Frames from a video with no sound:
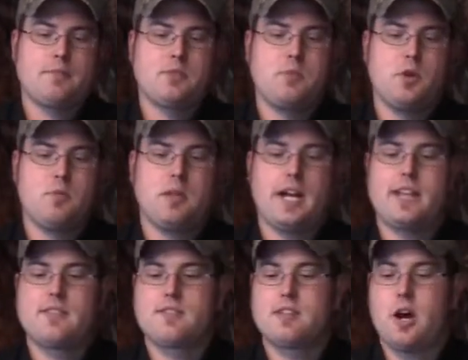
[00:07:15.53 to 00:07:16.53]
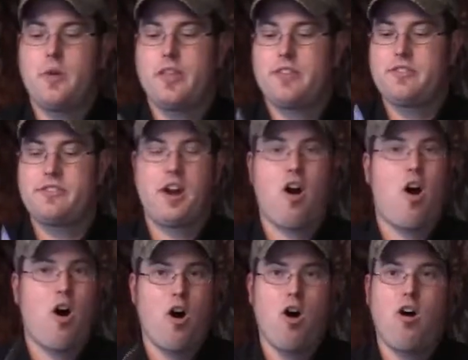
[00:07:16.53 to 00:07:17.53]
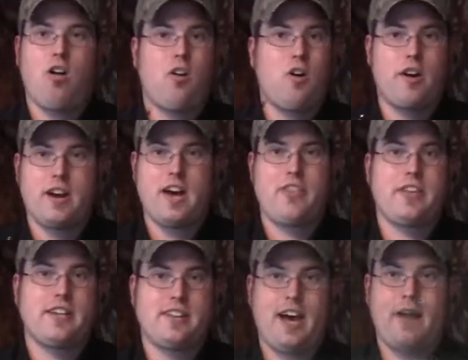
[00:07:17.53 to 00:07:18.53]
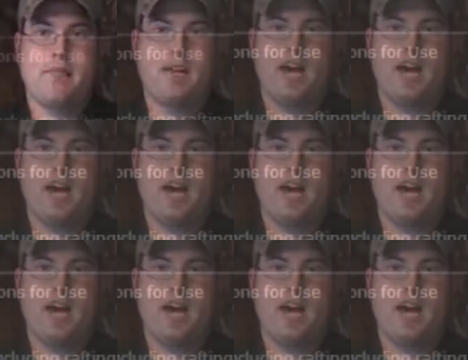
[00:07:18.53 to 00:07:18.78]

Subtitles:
smooth blades. So this is an all or nothing type